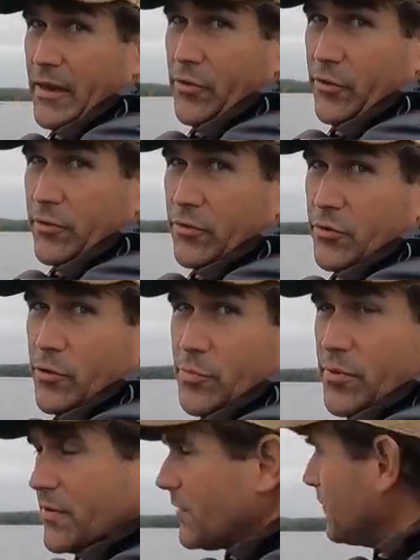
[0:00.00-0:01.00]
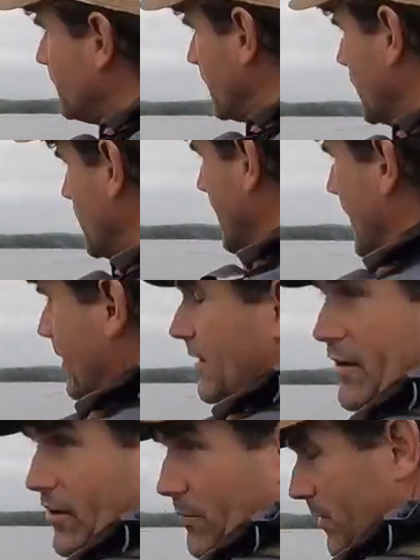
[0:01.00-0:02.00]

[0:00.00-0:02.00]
another group floating down here.